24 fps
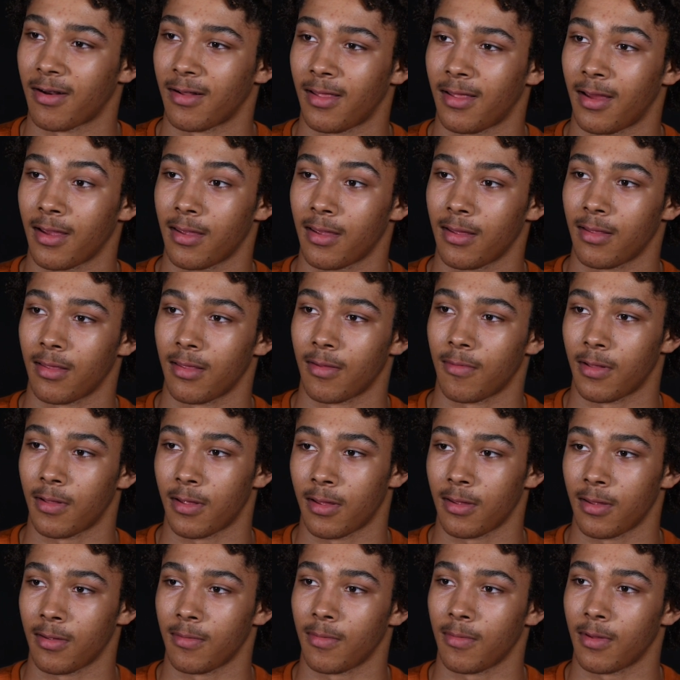started liking to
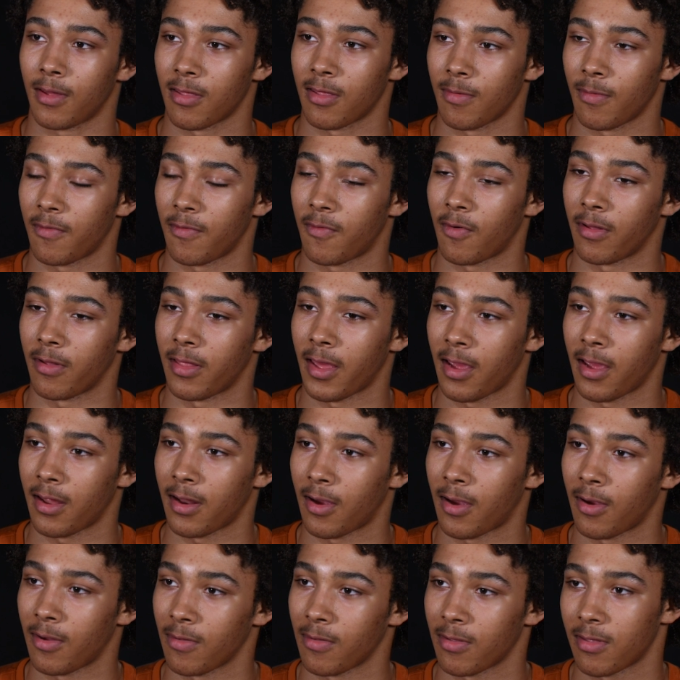play because before
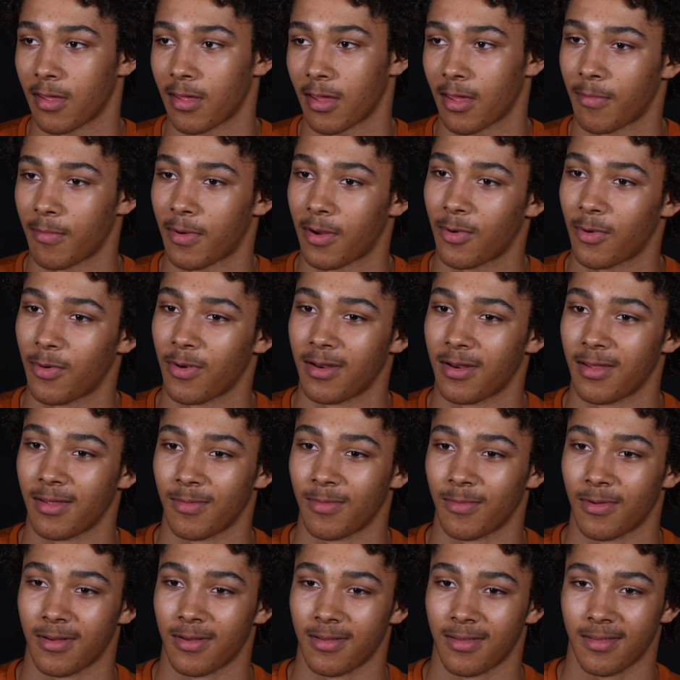that I was thinking about
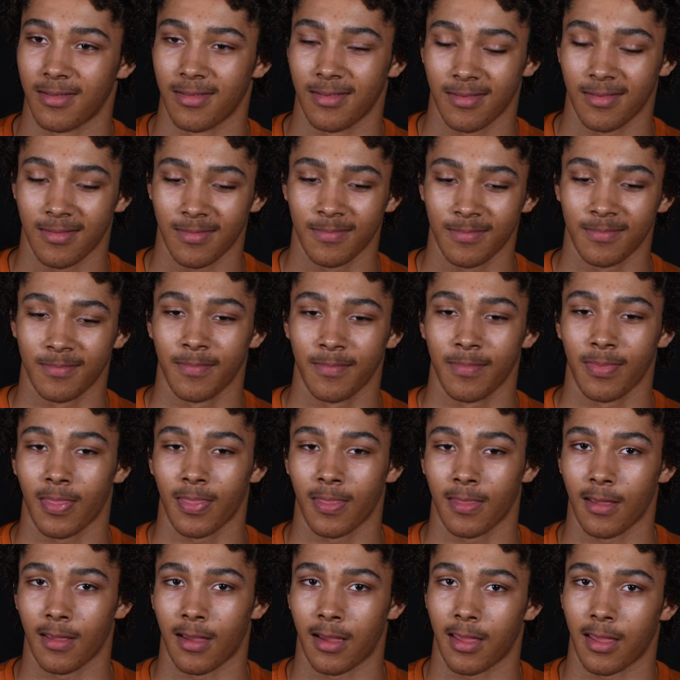quitting, but
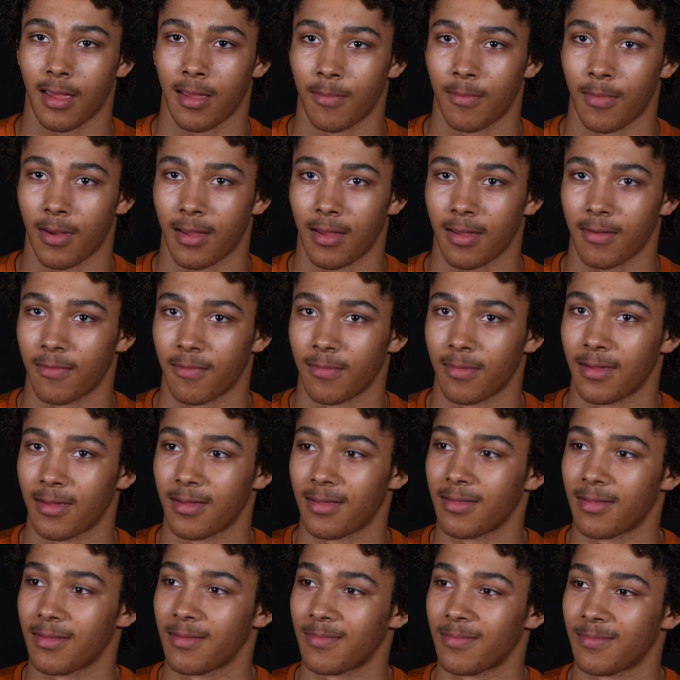I came back from that.